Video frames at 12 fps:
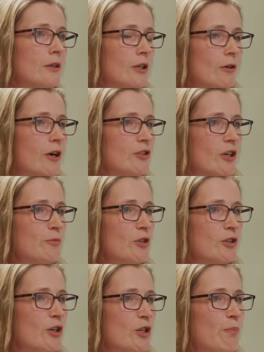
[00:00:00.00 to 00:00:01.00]
you know, I, am
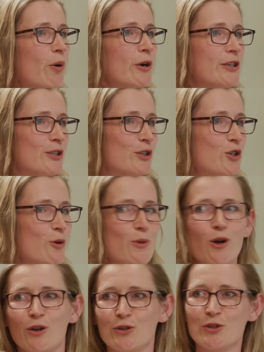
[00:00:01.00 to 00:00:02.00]
just going to point at
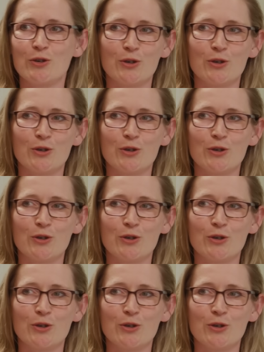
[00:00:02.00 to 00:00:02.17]
Tom Holland,